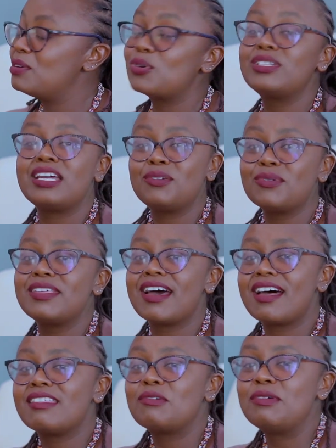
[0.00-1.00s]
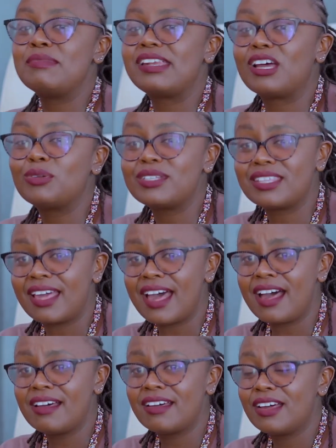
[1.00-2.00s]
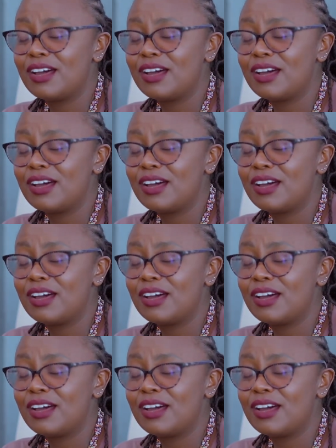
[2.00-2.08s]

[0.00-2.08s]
Because I know there are other women out there